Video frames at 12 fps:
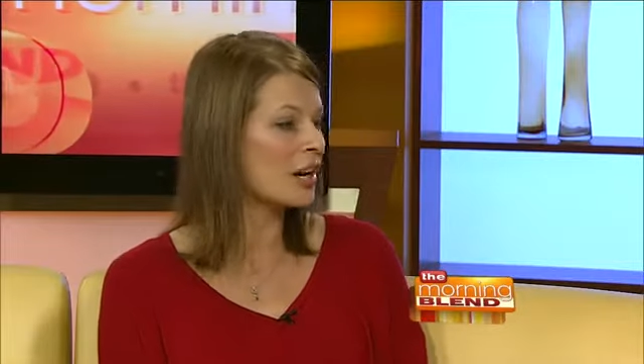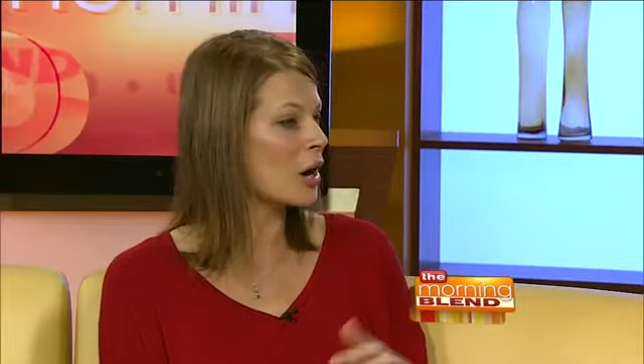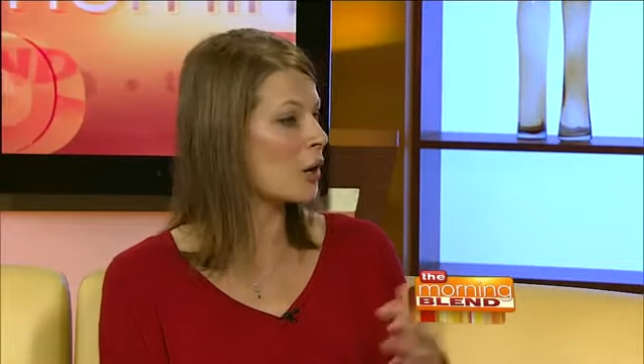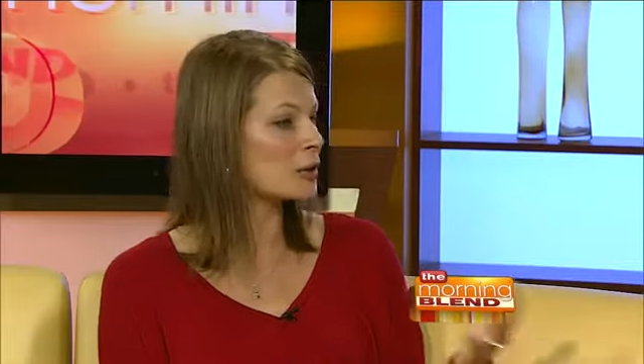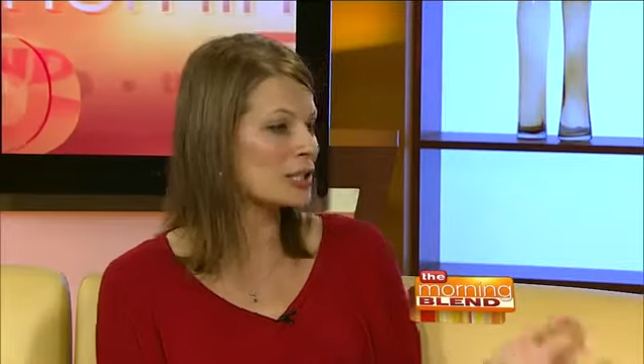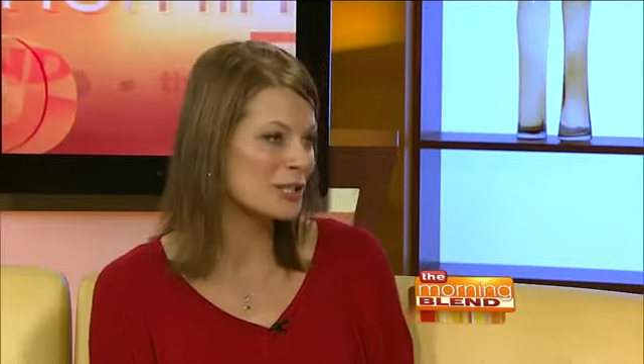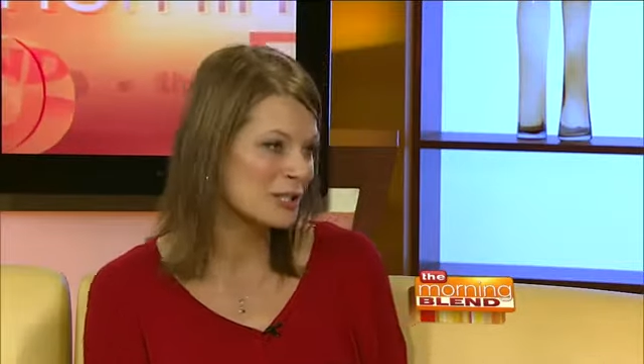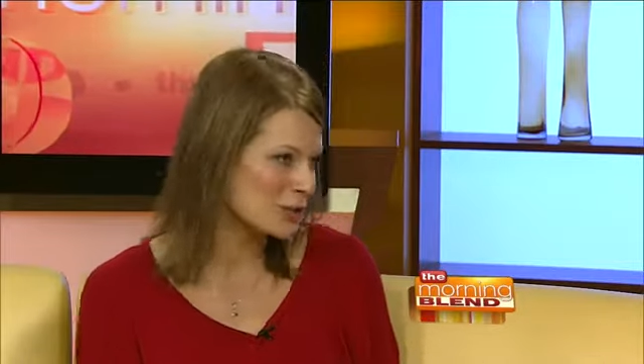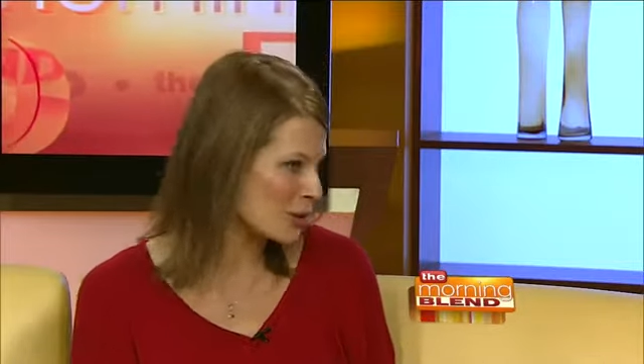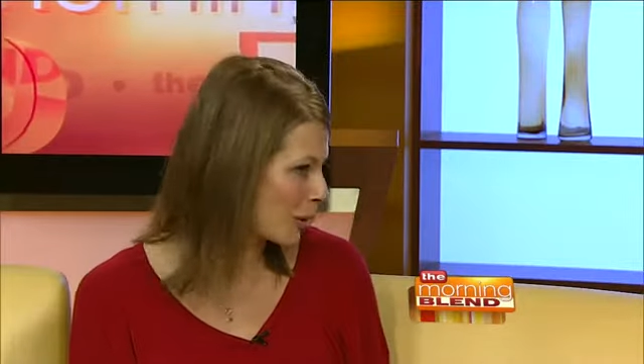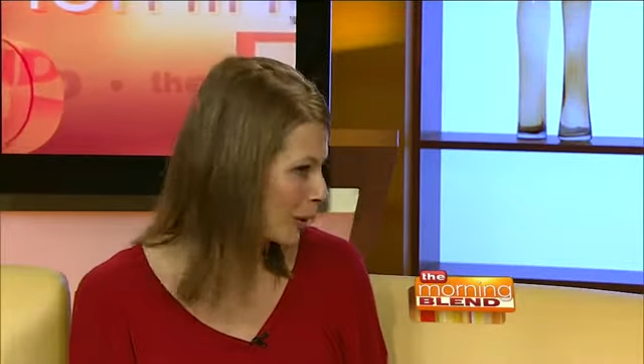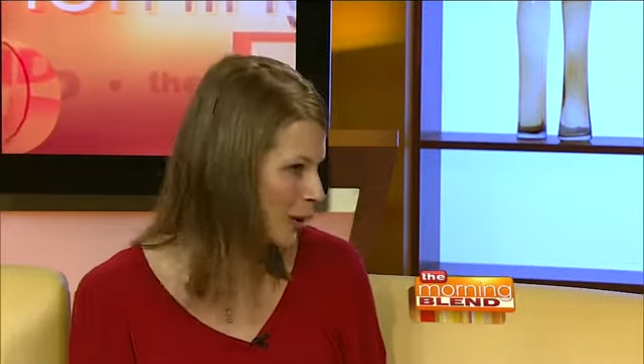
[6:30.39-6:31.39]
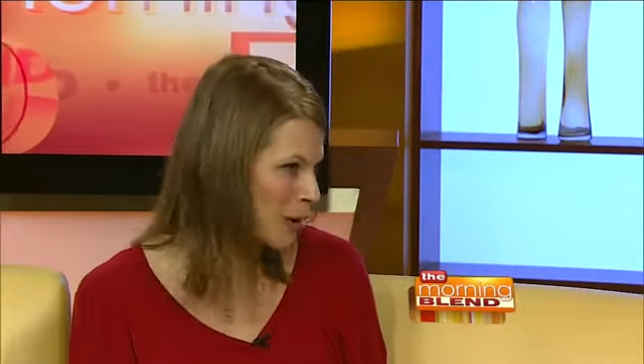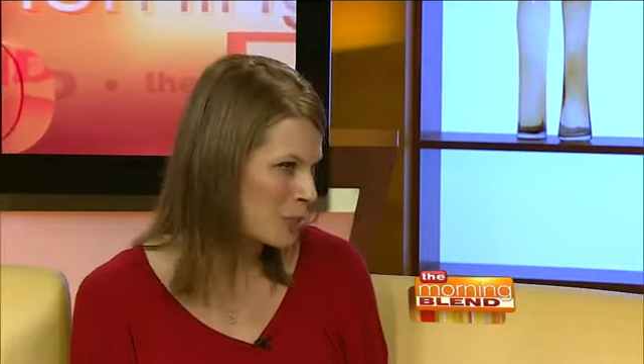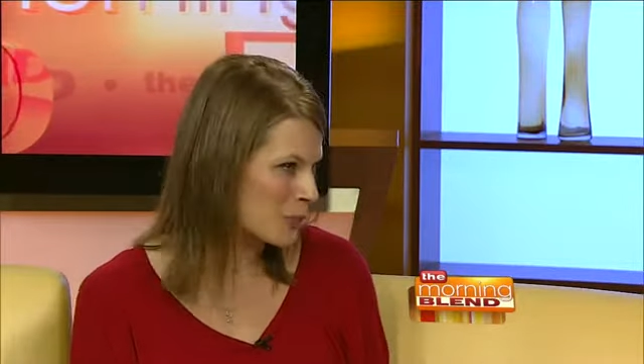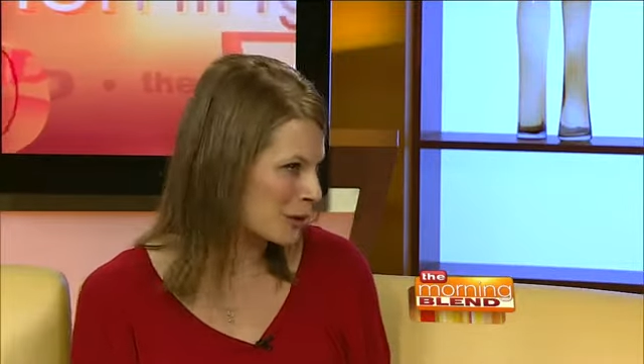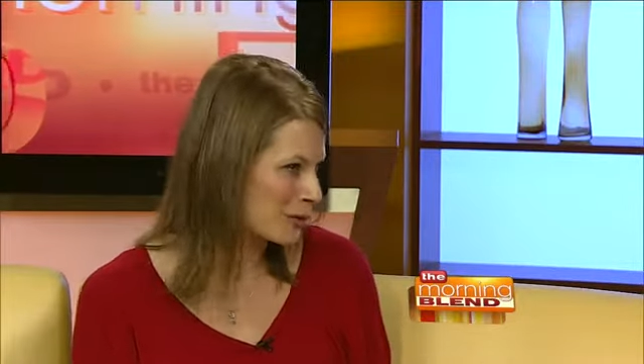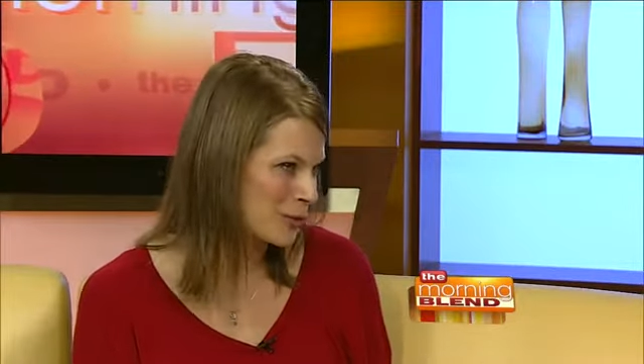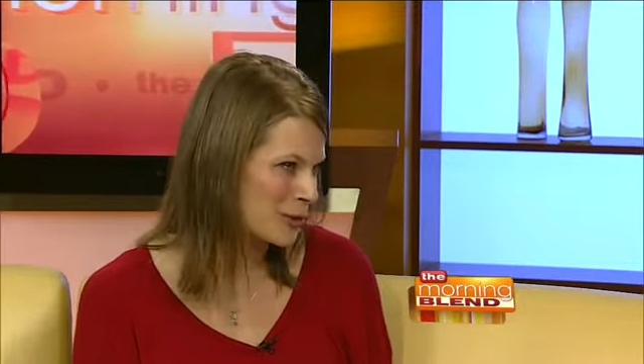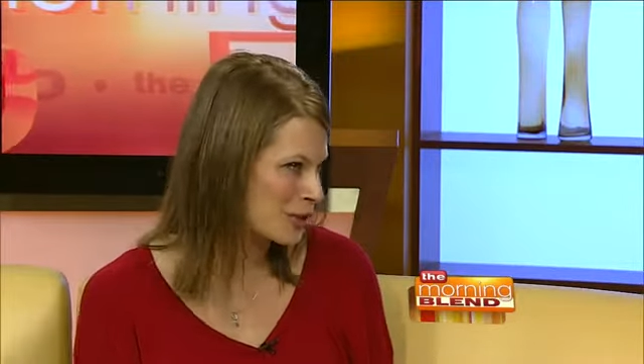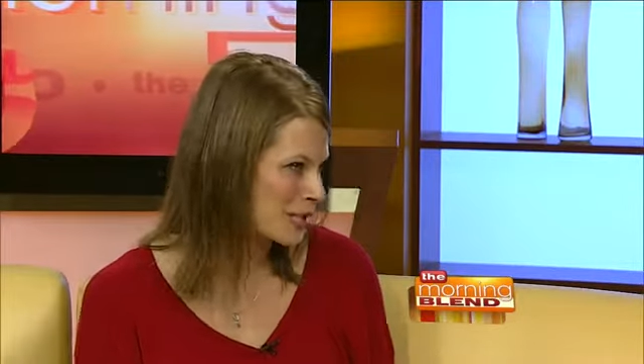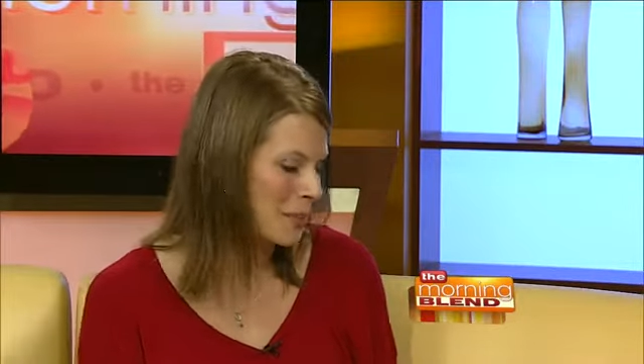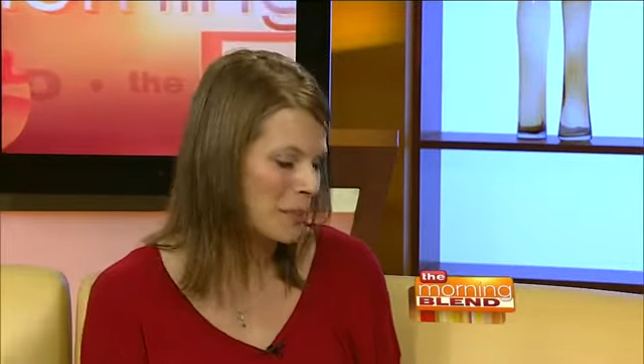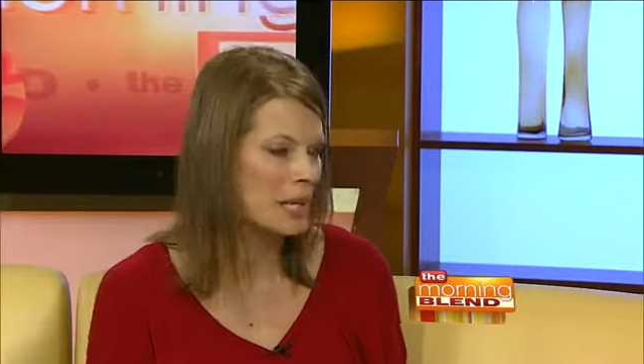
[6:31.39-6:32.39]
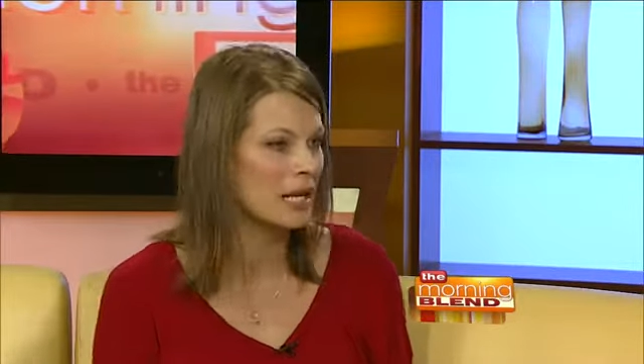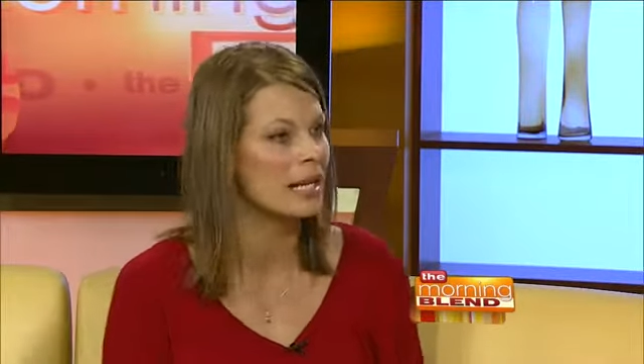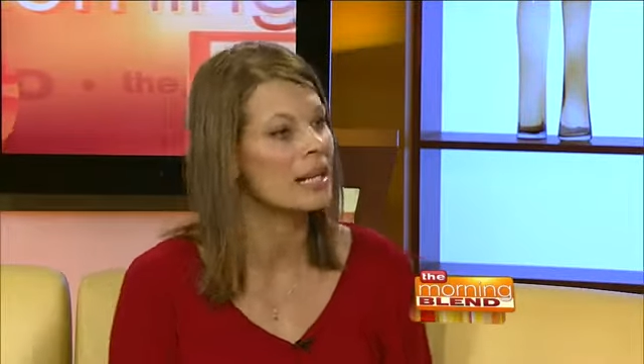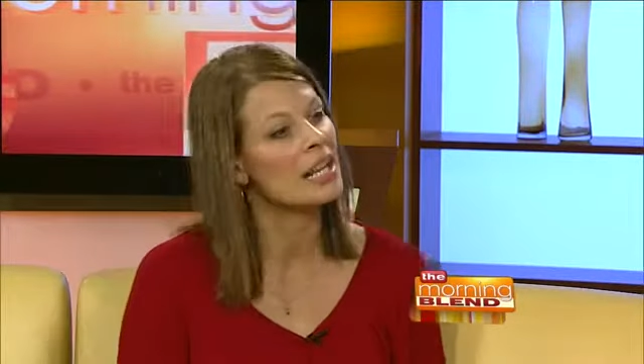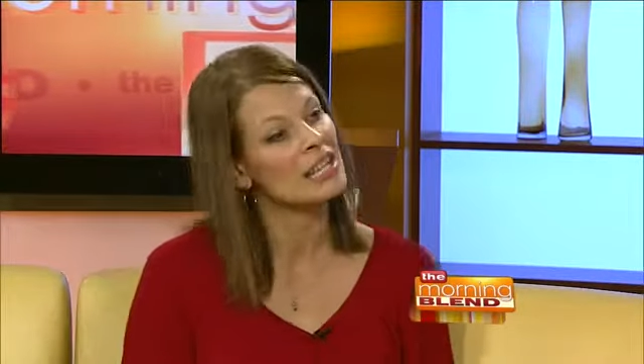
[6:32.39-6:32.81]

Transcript: holding the door open for somebody,